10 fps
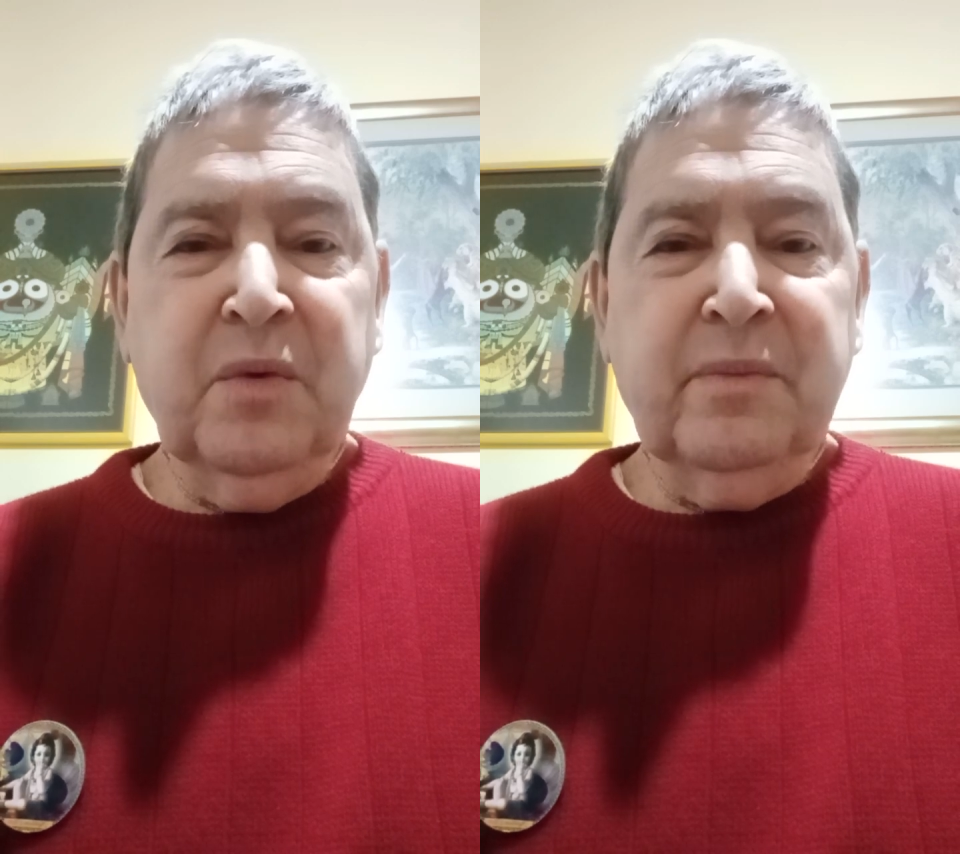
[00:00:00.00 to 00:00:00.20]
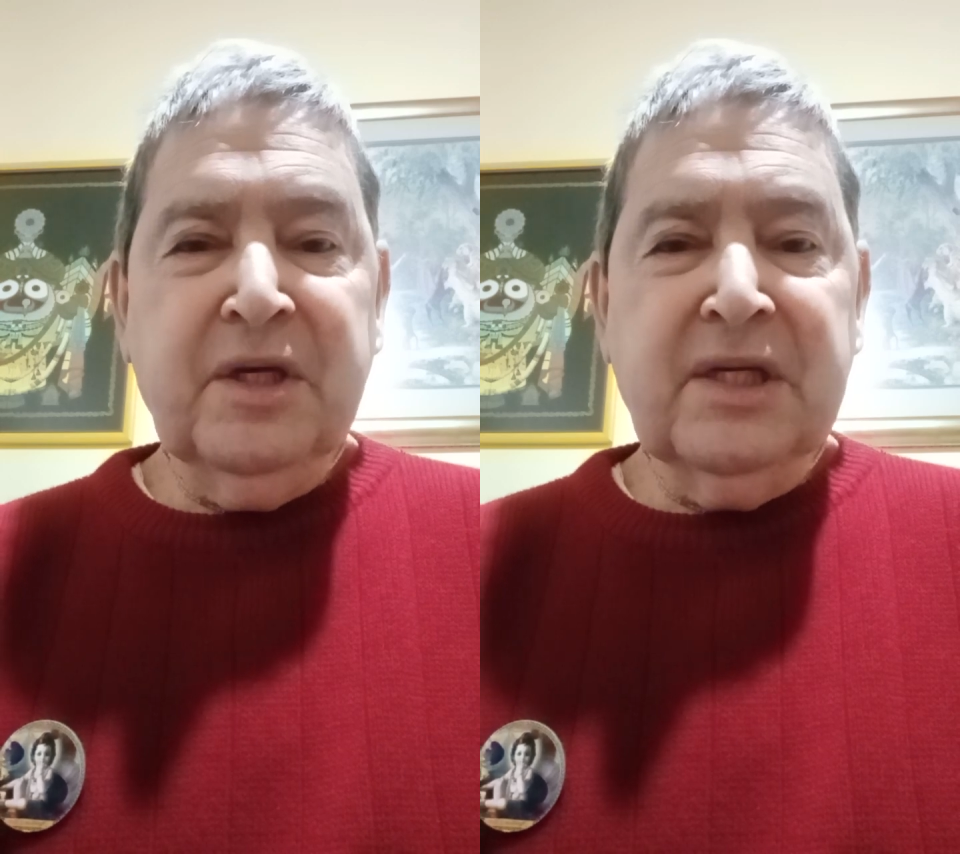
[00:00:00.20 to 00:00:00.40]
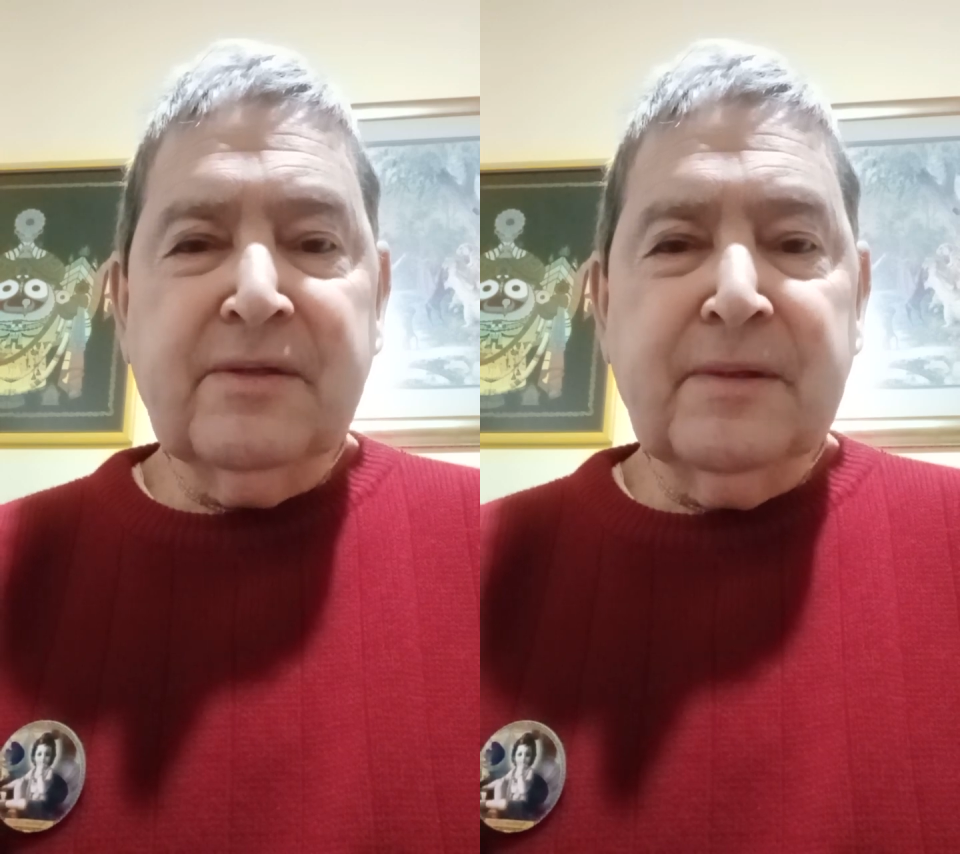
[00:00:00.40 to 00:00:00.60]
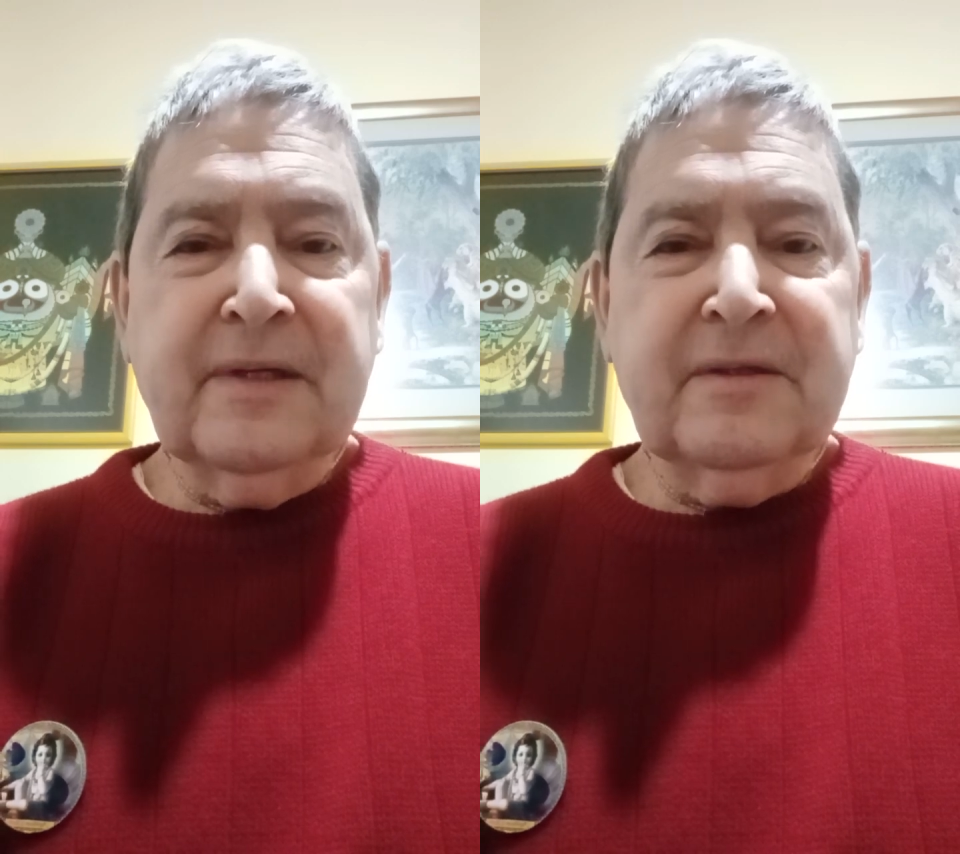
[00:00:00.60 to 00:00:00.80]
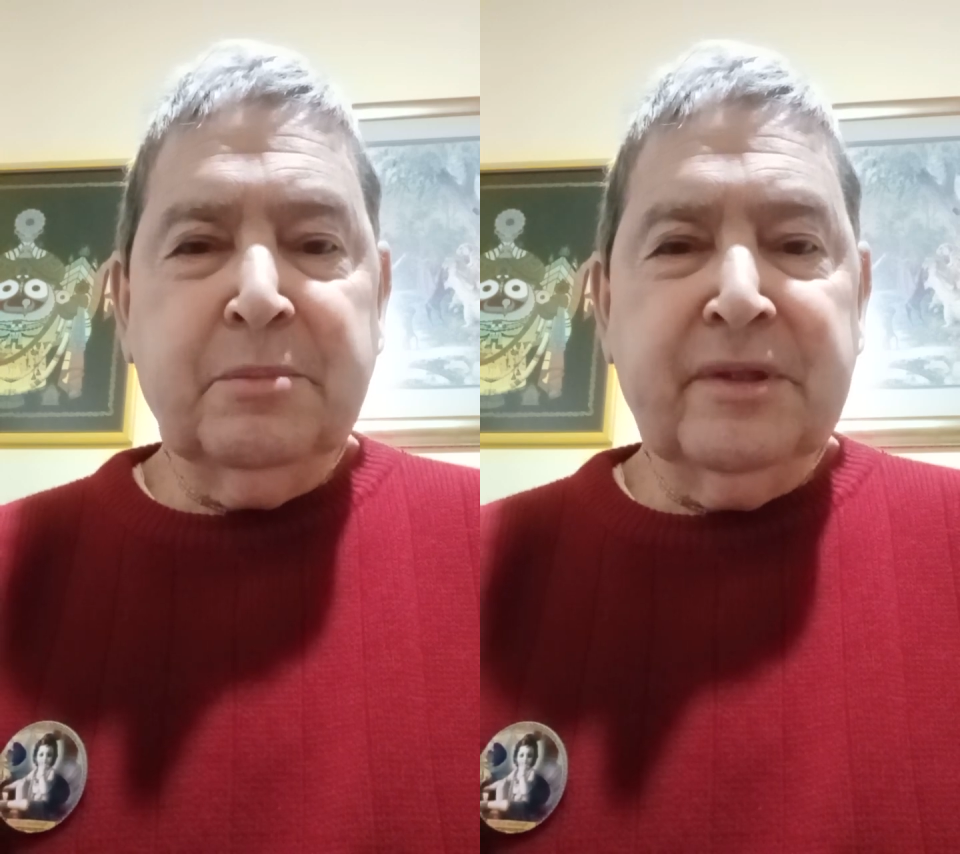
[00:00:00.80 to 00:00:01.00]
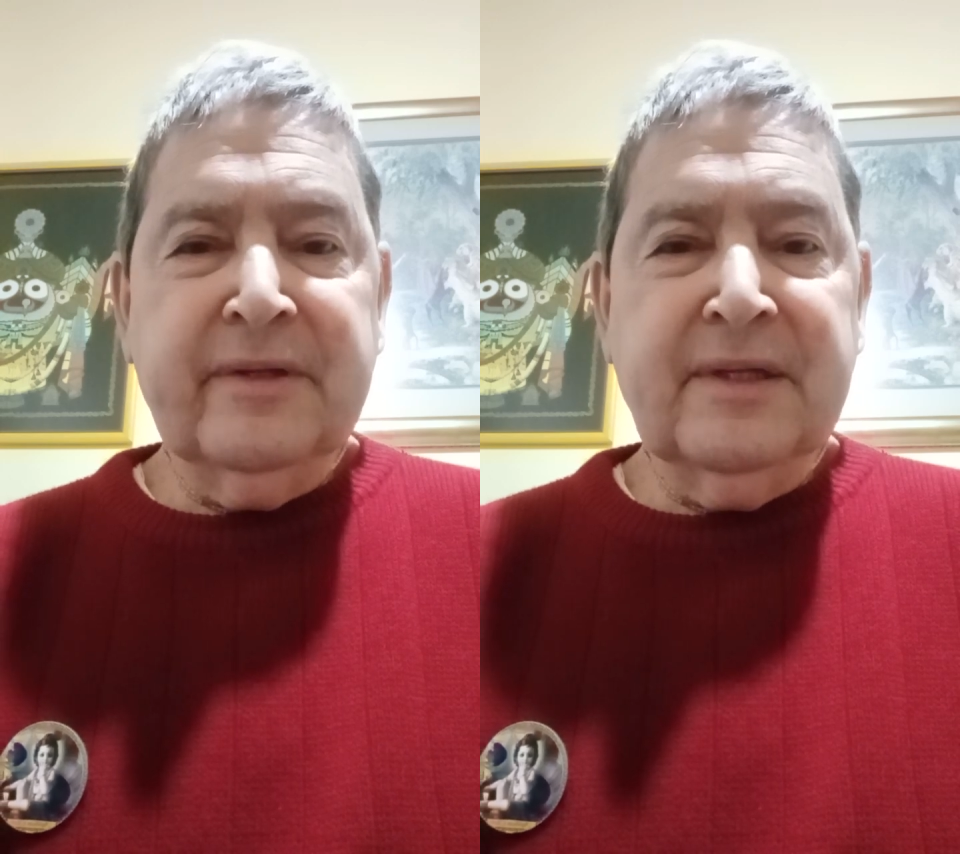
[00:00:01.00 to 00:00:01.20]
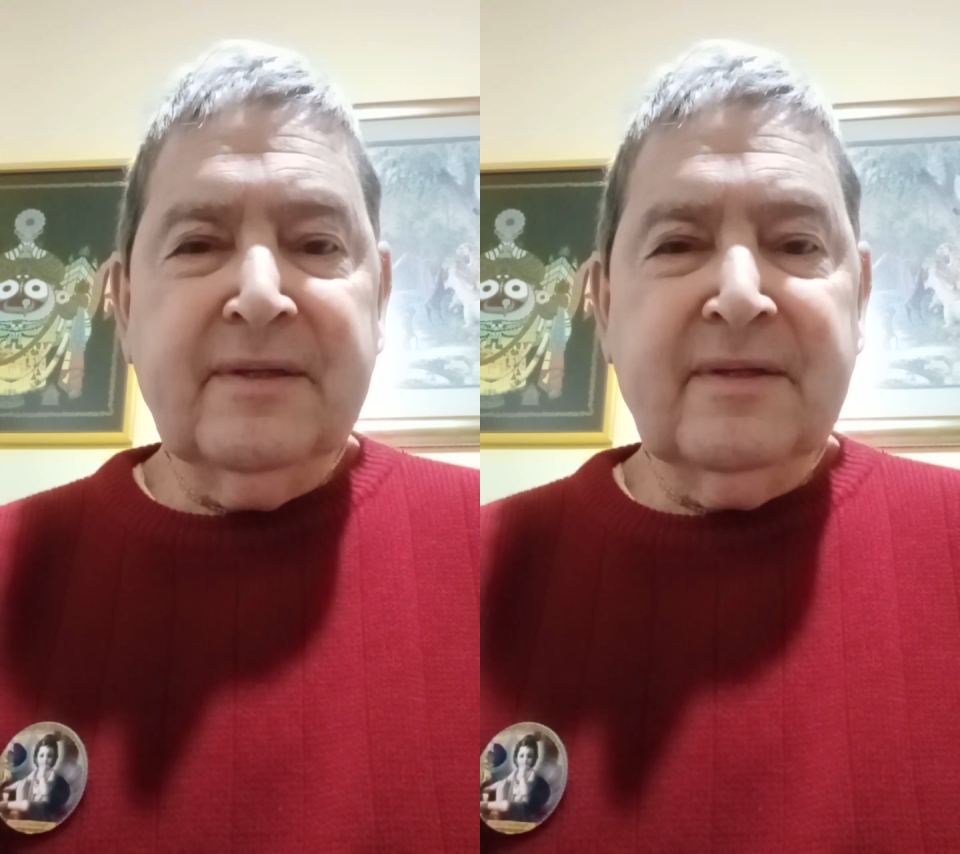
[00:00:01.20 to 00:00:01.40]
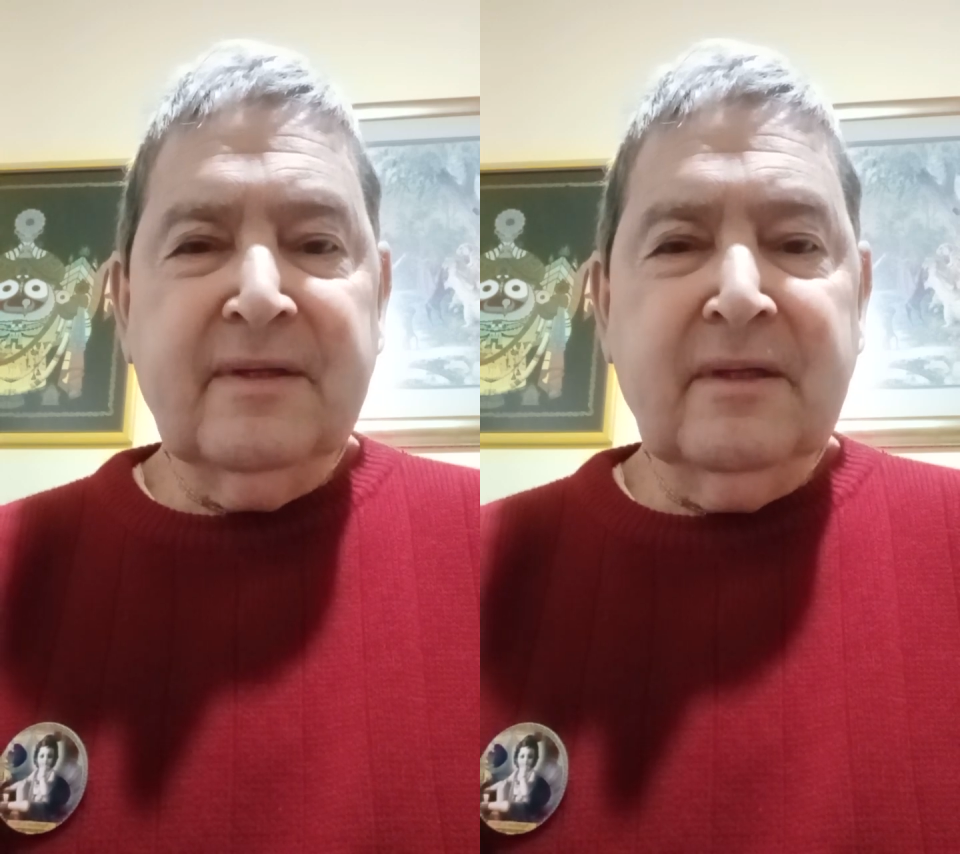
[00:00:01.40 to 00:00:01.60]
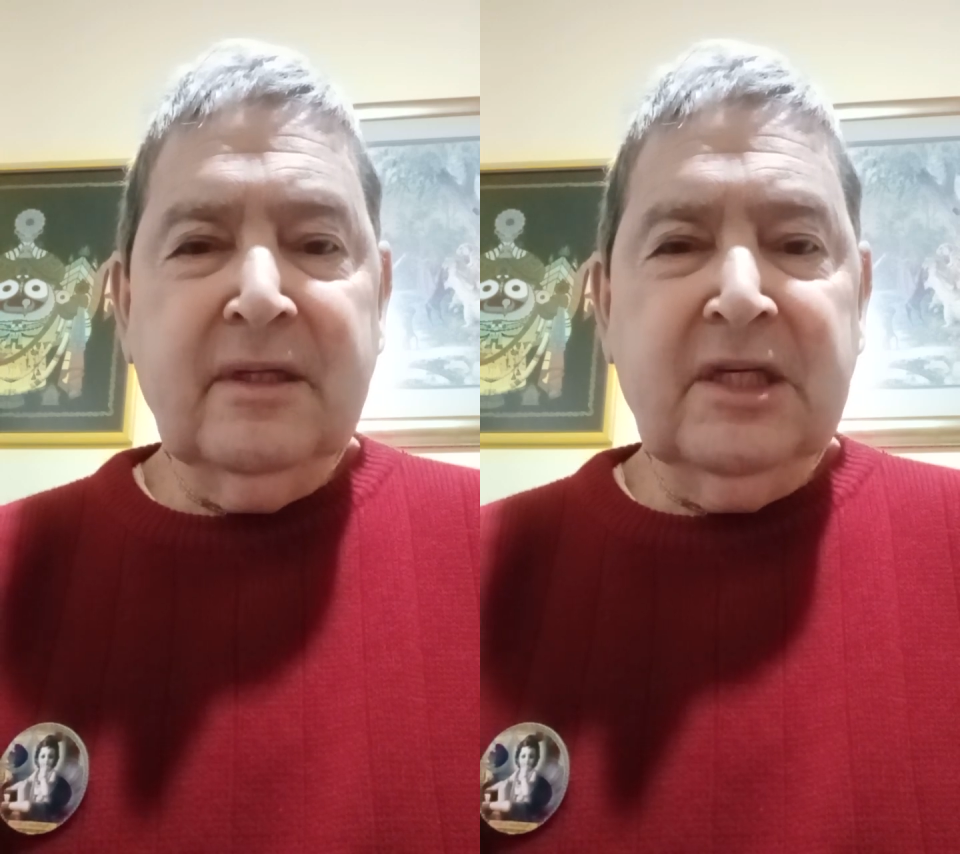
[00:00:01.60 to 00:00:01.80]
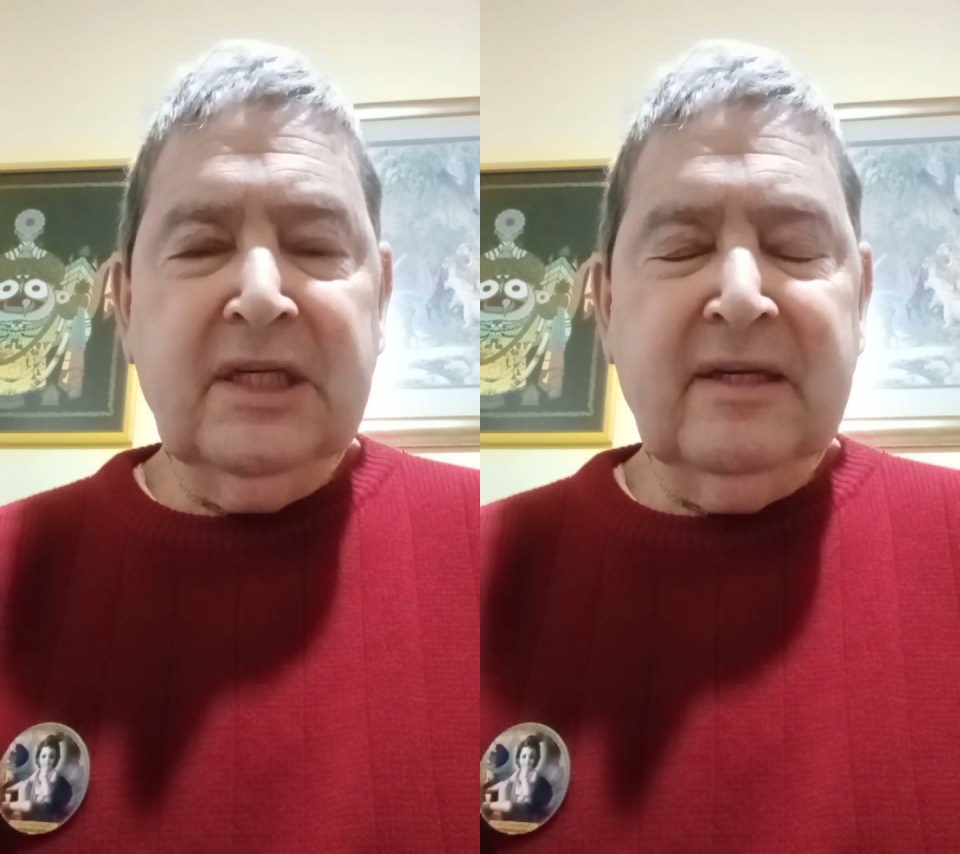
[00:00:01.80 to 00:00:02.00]
we begin to experience
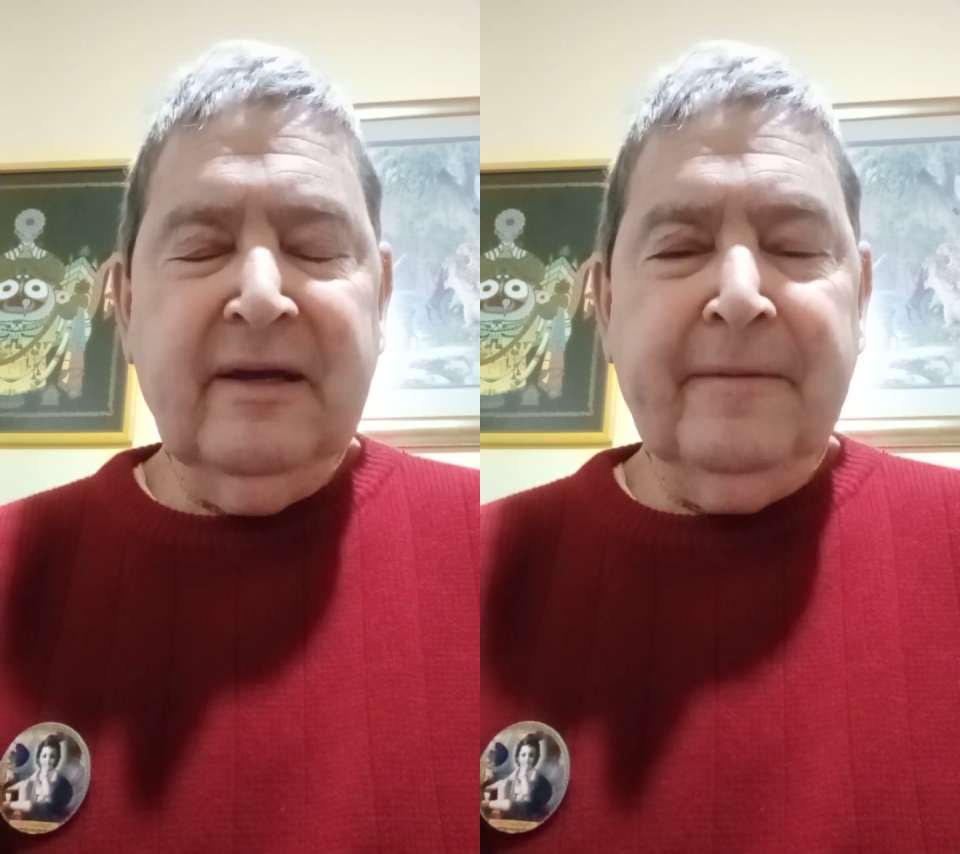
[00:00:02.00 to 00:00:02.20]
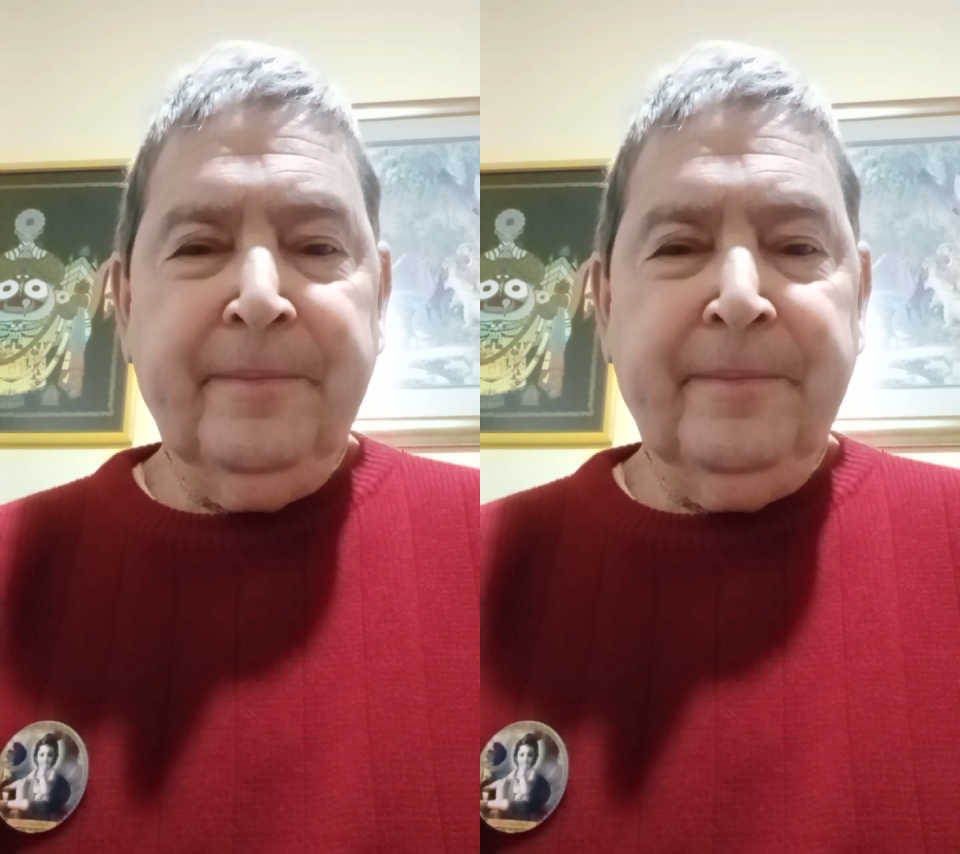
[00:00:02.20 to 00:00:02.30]
the,